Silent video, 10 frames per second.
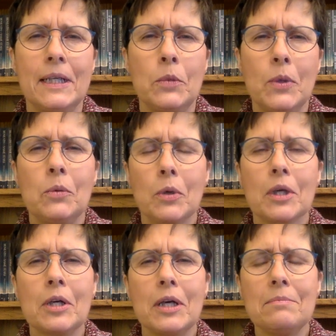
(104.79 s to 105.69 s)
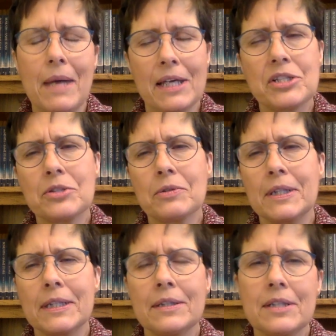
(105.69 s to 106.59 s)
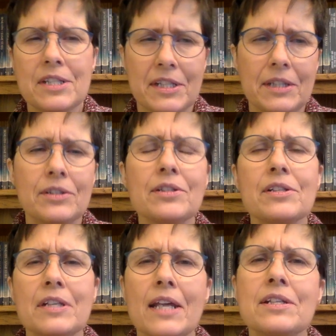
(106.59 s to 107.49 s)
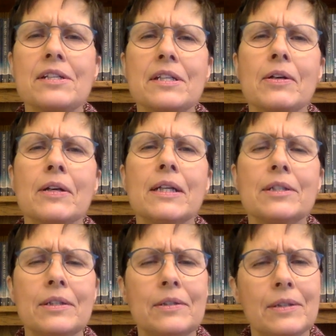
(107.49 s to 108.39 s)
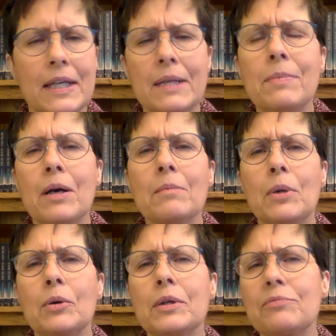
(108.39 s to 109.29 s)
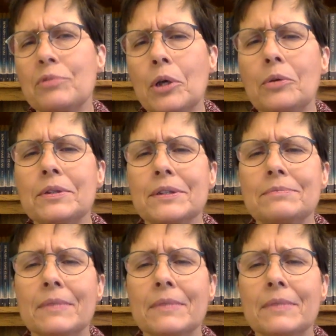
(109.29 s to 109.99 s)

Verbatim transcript: We work on mastering the skills necessary to keep our boat afloat